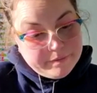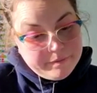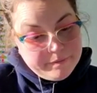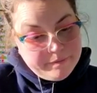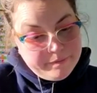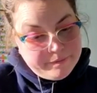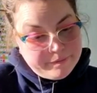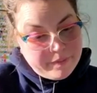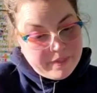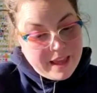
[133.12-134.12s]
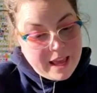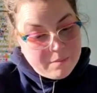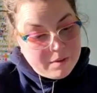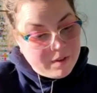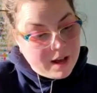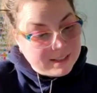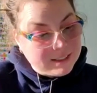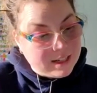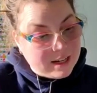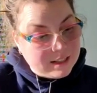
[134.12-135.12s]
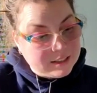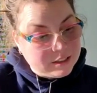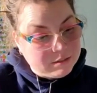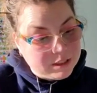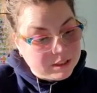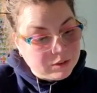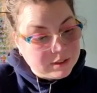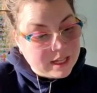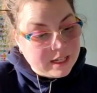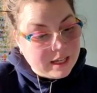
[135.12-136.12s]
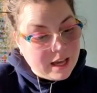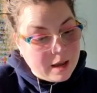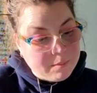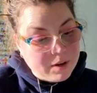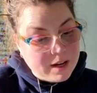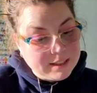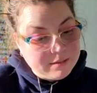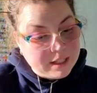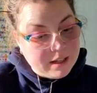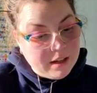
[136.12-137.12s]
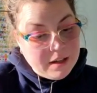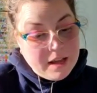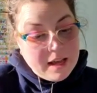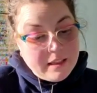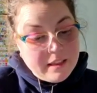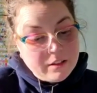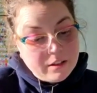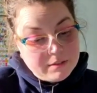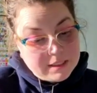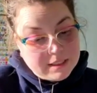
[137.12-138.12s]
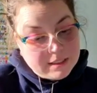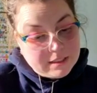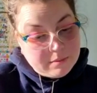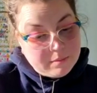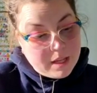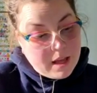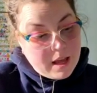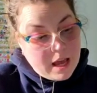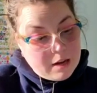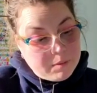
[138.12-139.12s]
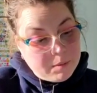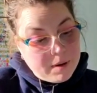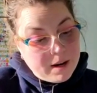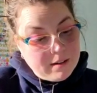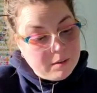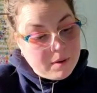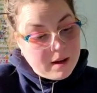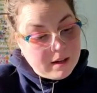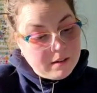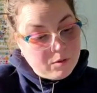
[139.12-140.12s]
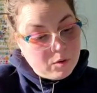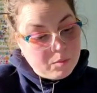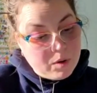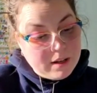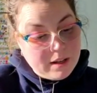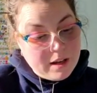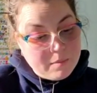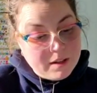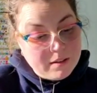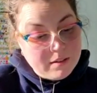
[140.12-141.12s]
The aim of asana is to reduce any hyperactivity in the nervous system and prepare the body for pranayama.